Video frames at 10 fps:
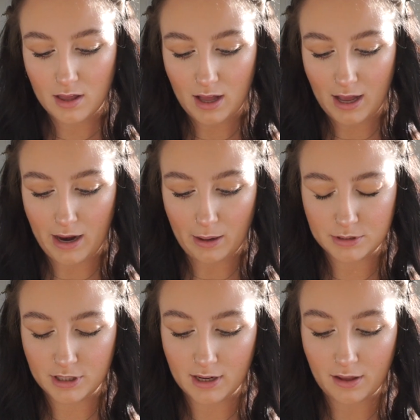I
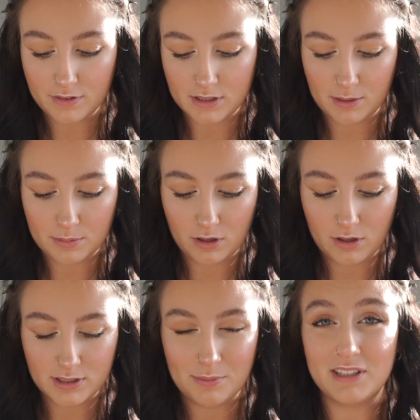absolutely love this lip
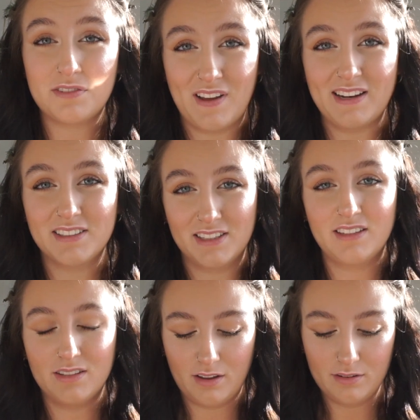gloss. I mean, it's Fenty,
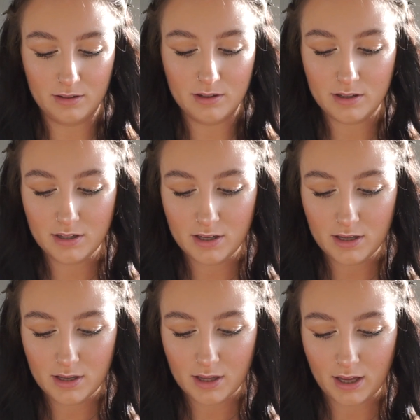so
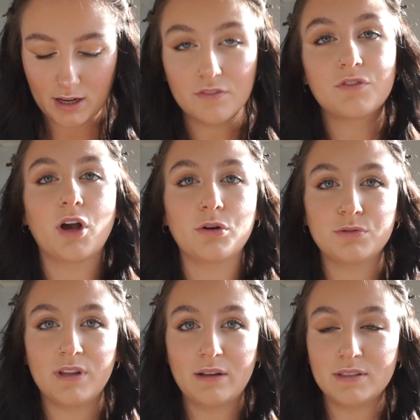kind of goes
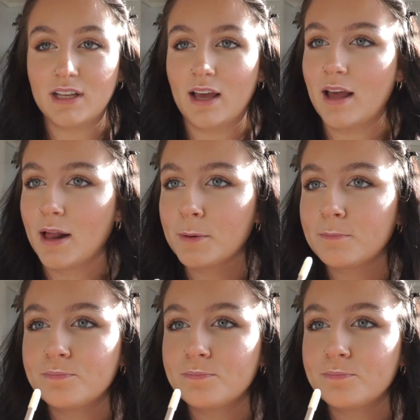without saying.